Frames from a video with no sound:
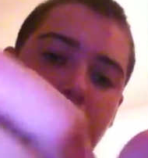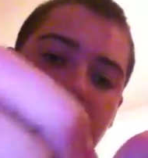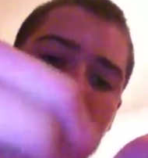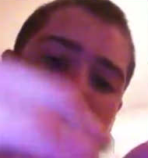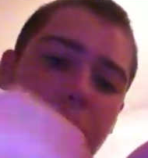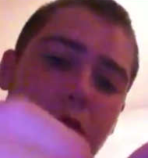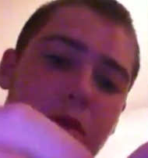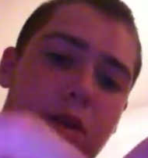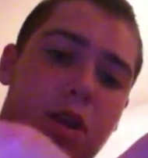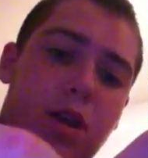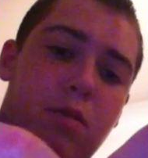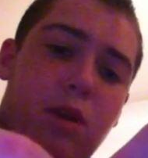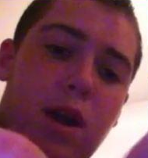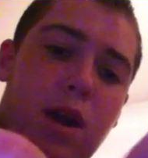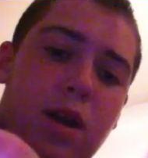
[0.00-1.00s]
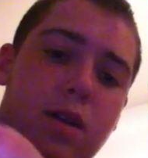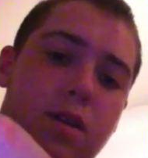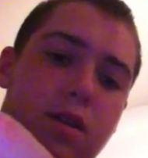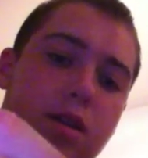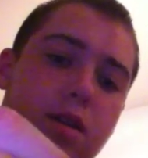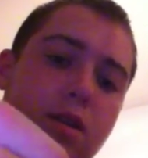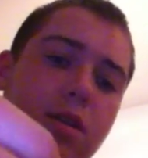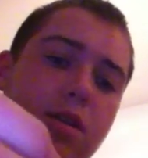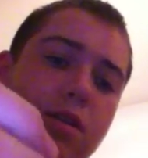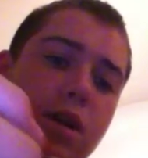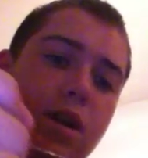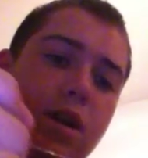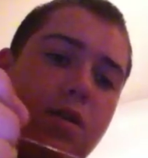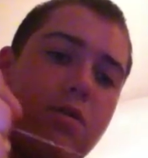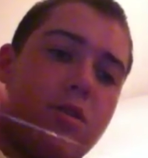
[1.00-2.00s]
it doesn't really take practice either. You just
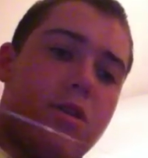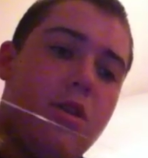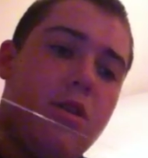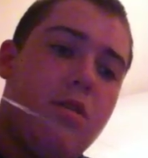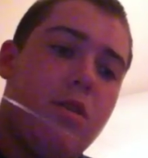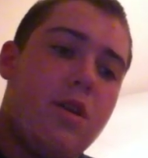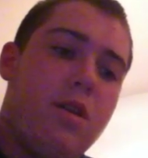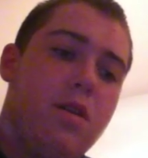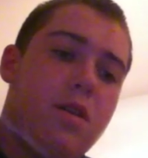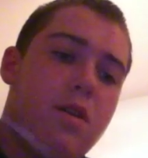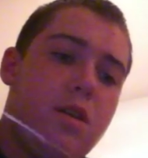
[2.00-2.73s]
gotta know what you're doing.